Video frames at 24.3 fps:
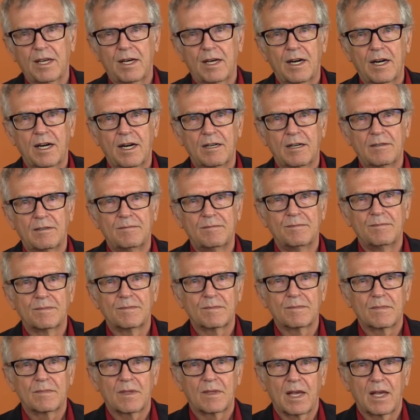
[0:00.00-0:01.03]

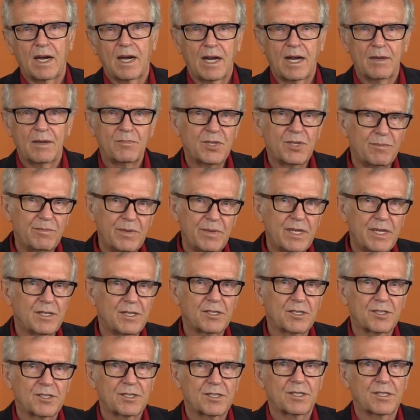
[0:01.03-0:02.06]
I'm
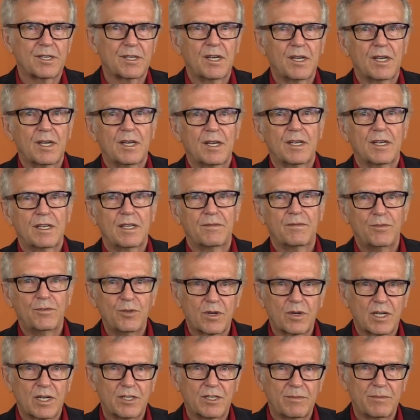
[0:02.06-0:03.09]
diminished if you
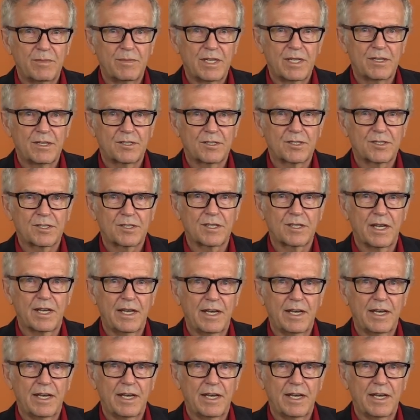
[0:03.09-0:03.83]
are diminished,